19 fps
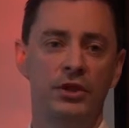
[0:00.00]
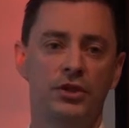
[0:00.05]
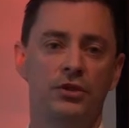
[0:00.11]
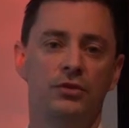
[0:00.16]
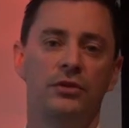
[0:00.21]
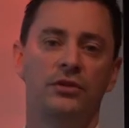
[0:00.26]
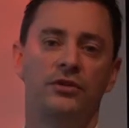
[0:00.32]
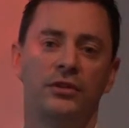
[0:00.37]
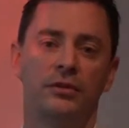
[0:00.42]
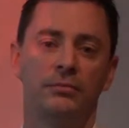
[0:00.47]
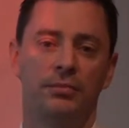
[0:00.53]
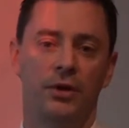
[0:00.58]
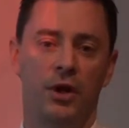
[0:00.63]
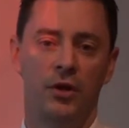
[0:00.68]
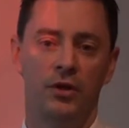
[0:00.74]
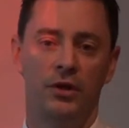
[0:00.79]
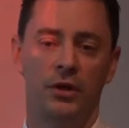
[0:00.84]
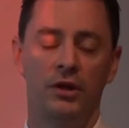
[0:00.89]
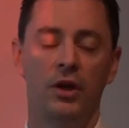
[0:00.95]
insurance
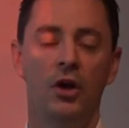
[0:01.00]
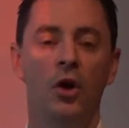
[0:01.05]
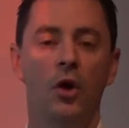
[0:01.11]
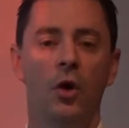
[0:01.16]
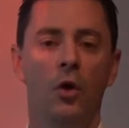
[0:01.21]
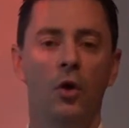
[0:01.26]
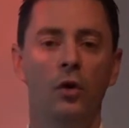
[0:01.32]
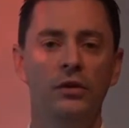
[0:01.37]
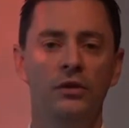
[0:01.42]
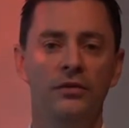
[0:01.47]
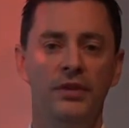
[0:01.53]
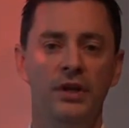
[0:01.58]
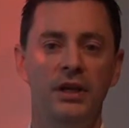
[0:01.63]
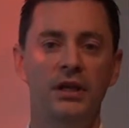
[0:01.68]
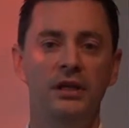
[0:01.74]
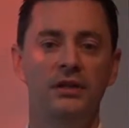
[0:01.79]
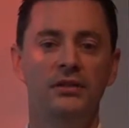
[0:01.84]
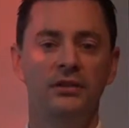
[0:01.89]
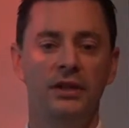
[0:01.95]
component. All of
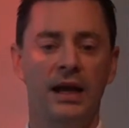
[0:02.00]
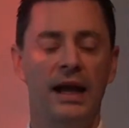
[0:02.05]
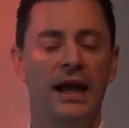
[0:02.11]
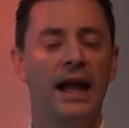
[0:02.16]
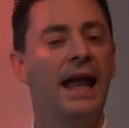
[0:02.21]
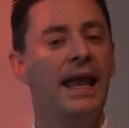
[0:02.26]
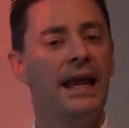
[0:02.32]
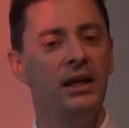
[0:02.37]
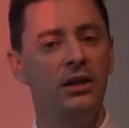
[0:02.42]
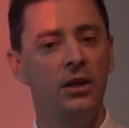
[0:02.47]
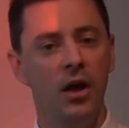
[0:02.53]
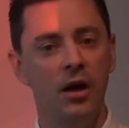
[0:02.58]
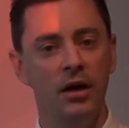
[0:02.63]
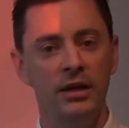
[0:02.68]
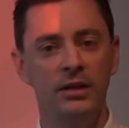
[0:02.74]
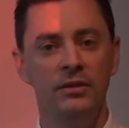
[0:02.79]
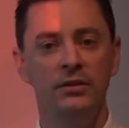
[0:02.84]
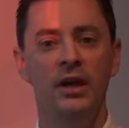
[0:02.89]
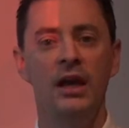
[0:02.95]
these are
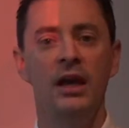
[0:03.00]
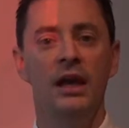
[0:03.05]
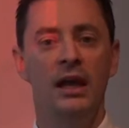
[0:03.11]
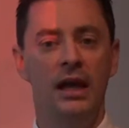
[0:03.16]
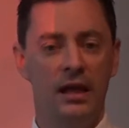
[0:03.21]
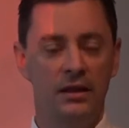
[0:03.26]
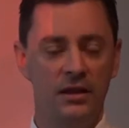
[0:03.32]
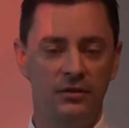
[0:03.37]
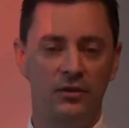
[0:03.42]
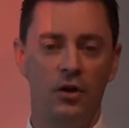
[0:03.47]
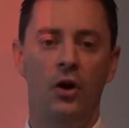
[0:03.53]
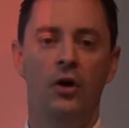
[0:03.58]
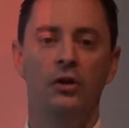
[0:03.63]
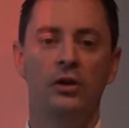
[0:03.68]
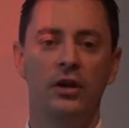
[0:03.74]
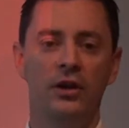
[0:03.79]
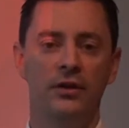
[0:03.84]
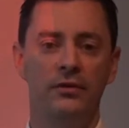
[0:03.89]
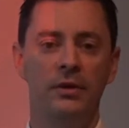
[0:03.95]
headlines, and there's a
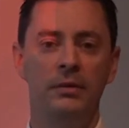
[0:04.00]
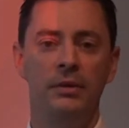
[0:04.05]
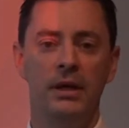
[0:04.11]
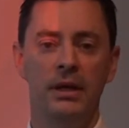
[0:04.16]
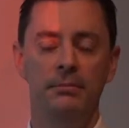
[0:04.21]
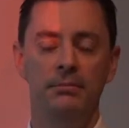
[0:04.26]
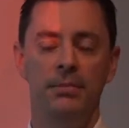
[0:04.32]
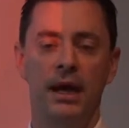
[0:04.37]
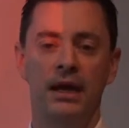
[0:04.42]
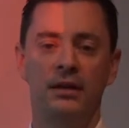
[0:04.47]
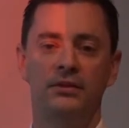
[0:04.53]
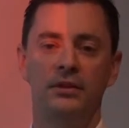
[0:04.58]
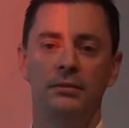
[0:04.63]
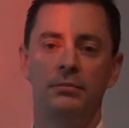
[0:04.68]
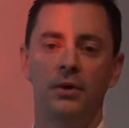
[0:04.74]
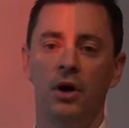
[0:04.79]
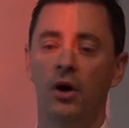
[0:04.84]
whole lot of impacts in